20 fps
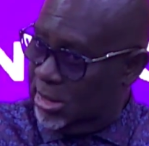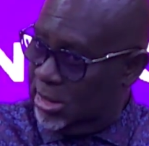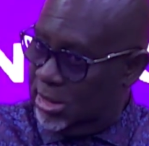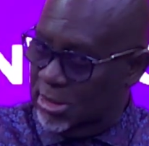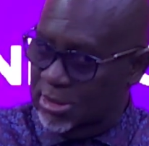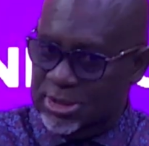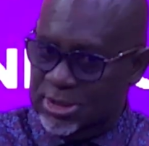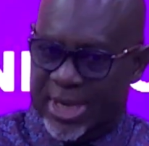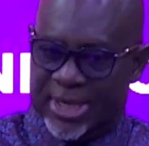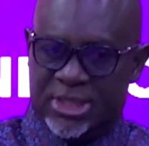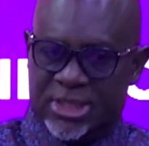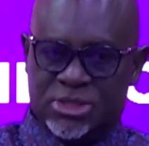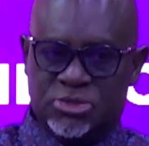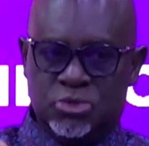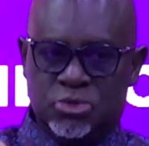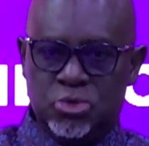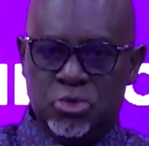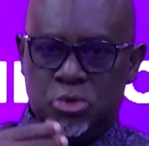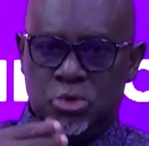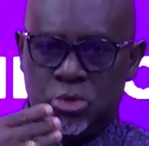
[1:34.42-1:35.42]
That is
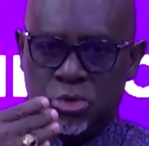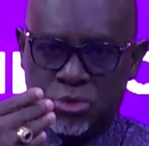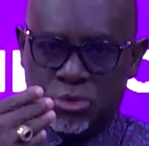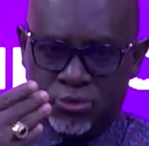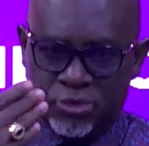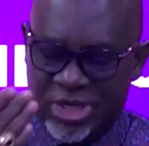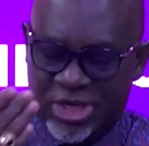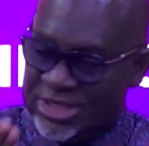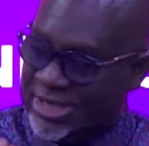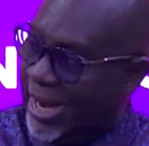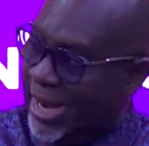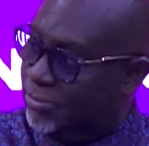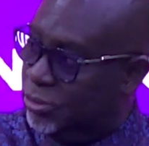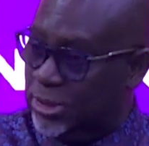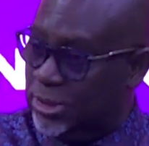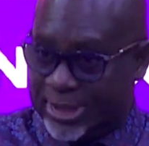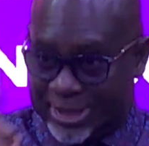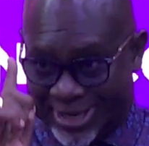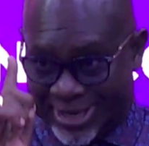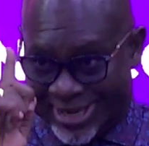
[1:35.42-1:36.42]
through
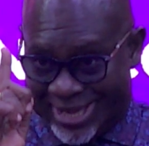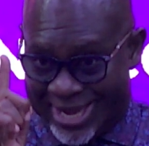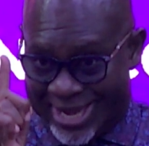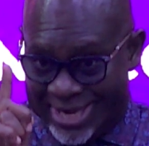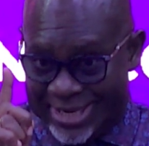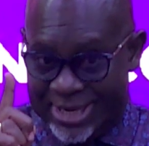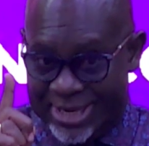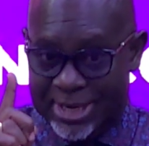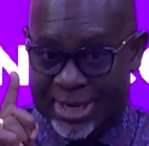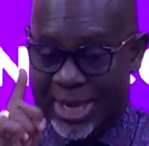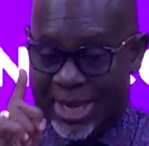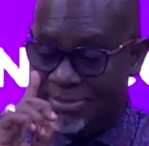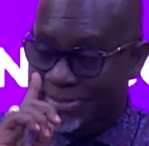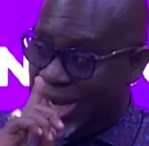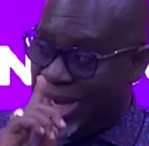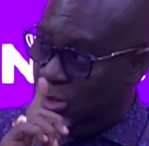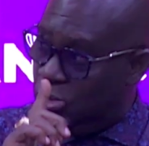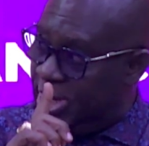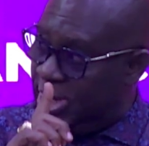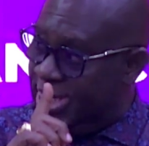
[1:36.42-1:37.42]
reasonable caning, and
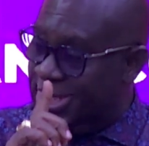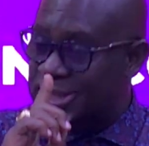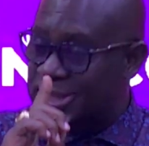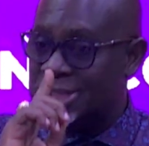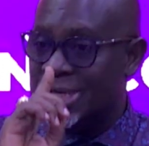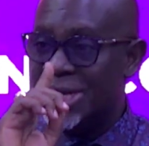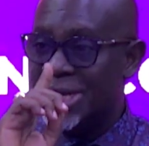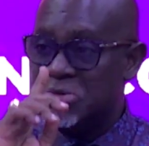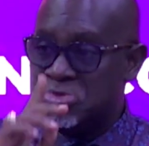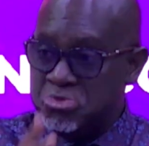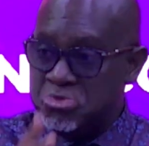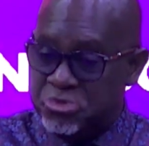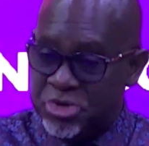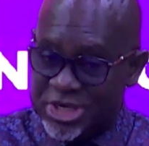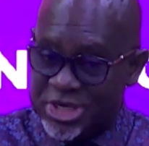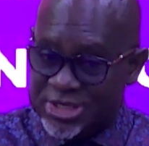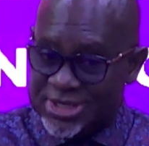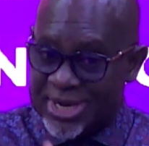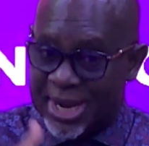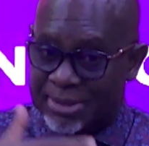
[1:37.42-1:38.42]
my word is
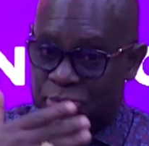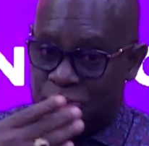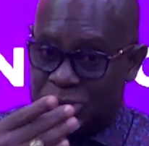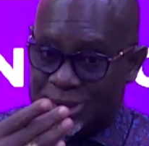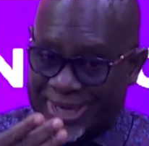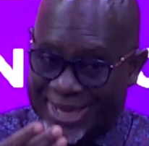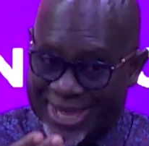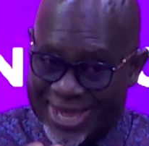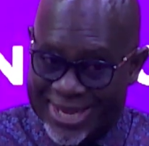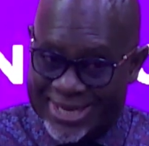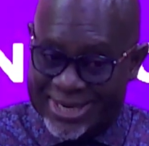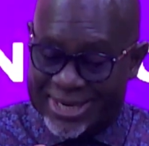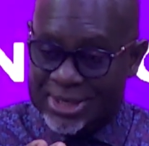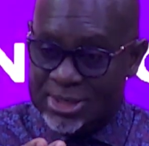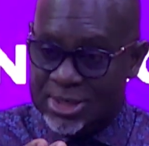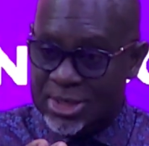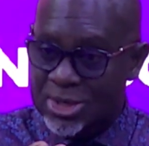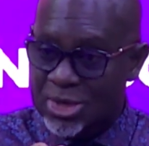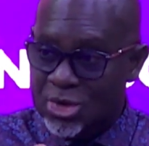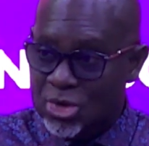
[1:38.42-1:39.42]
reasonable caning,
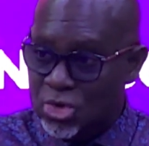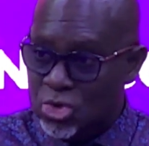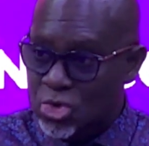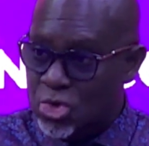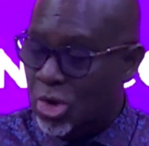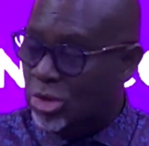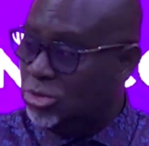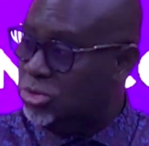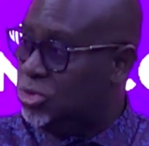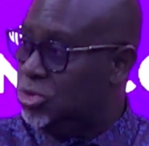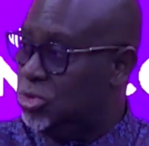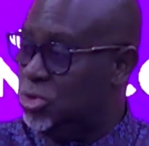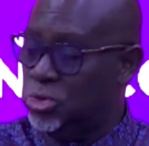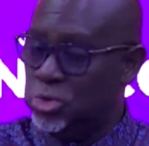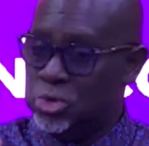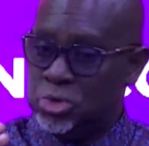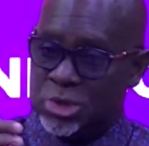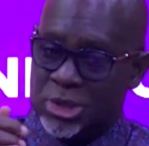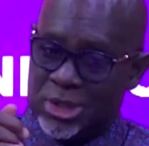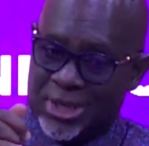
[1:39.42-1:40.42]
not to
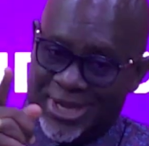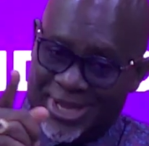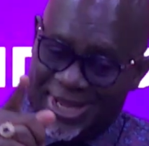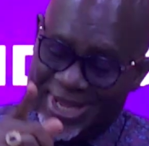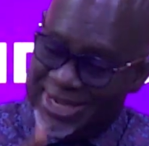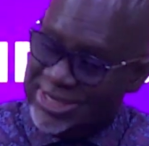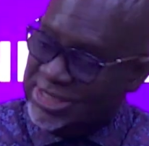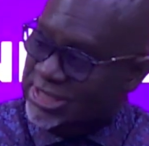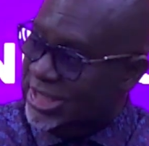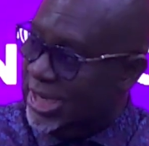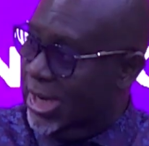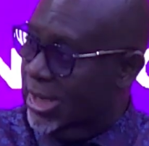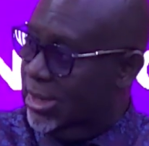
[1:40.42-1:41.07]
injure,